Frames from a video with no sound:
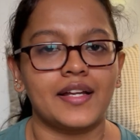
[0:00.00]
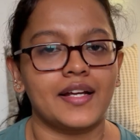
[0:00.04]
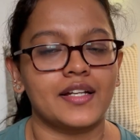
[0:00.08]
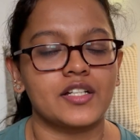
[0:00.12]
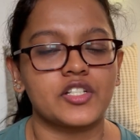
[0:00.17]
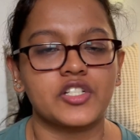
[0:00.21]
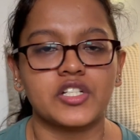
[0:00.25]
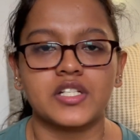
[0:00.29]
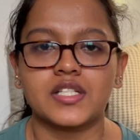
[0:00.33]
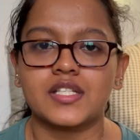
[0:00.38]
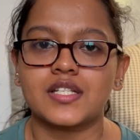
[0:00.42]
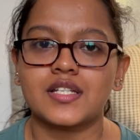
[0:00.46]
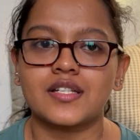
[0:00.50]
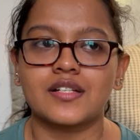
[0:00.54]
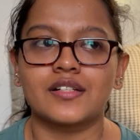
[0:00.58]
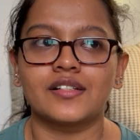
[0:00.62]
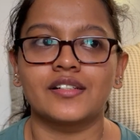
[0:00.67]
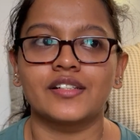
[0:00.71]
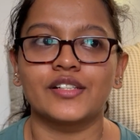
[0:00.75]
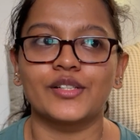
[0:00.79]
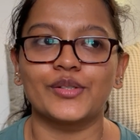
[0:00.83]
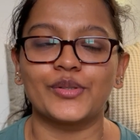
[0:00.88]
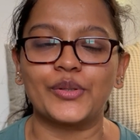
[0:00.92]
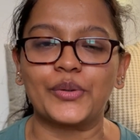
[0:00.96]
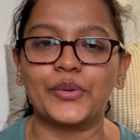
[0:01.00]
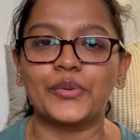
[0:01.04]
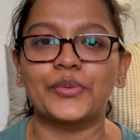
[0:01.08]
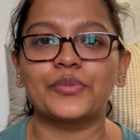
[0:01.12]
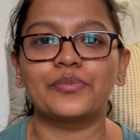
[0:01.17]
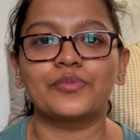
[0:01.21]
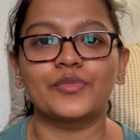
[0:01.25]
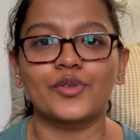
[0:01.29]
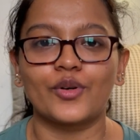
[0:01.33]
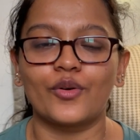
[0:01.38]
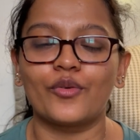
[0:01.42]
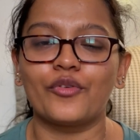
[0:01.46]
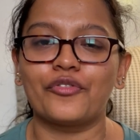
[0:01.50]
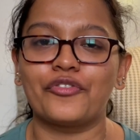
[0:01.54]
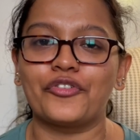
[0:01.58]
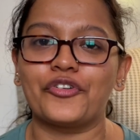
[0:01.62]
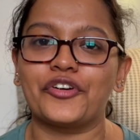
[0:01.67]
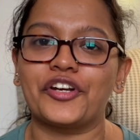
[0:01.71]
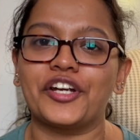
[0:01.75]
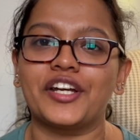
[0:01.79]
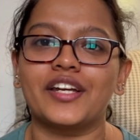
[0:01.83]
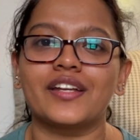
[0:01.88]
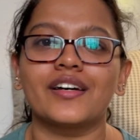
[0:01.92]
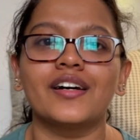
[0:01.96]
and just go for
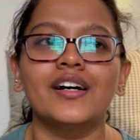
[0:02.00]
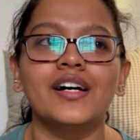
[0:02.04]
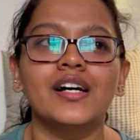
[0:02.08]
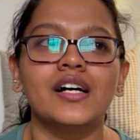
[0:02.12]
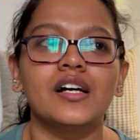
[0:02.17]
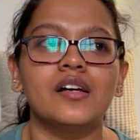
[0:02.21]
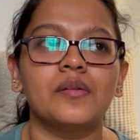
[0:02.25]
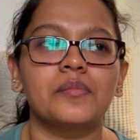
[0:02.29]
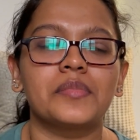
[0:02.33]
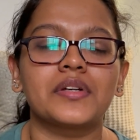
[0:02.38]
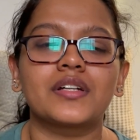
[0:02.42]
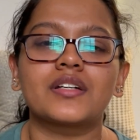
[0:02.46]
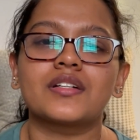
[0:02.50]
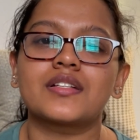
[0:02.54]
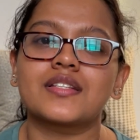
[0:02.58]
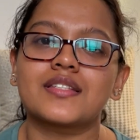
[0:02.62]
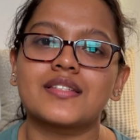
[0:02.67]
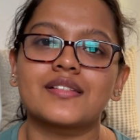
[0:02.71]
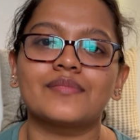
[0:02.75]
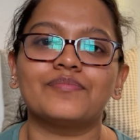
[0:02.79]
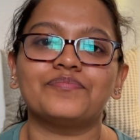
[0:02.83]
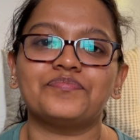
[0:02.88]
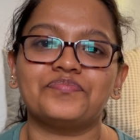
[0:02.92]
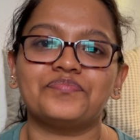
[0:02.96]
it, because